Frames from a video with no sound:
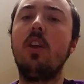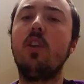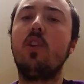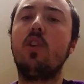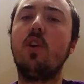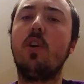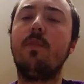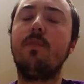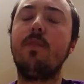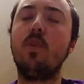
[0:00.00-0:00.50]

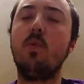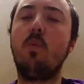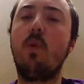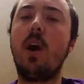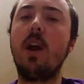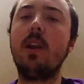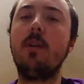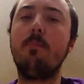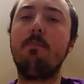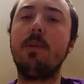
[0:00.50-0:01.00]
So if you
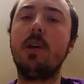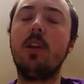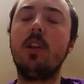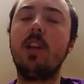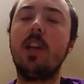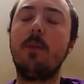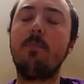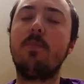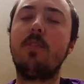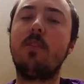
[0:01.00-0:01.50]
want to
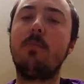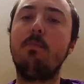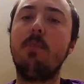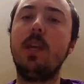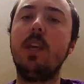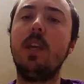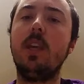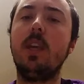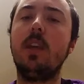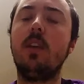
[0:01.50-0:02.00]
build up
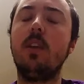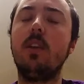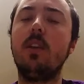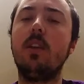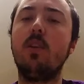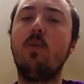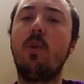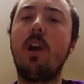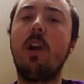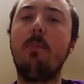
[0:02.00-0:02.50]
speed,
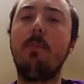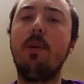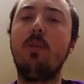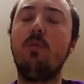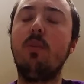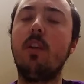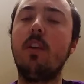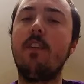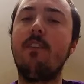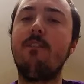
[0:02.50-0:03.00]
you want to be
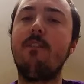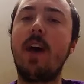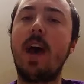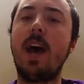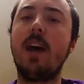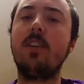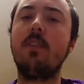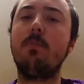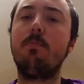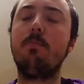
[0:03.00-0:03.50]
really
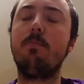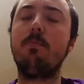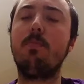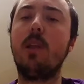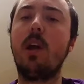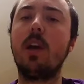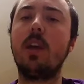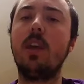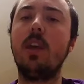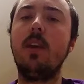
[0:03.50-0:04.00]
fast,
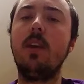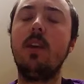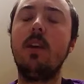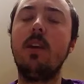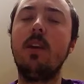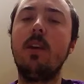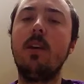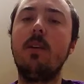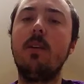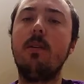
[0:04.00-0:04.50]
plucky
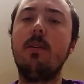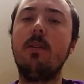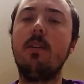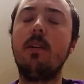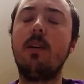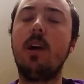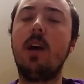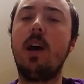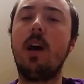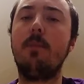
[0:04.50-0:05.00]

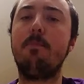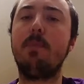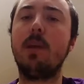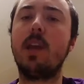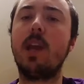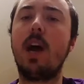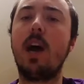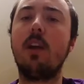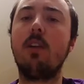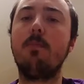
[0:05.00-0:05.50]

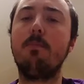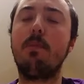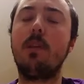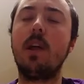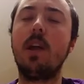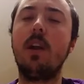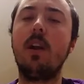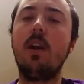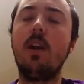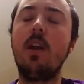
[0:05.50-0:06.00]
picado
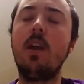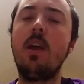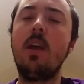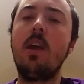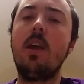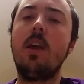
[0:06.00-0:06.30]
player,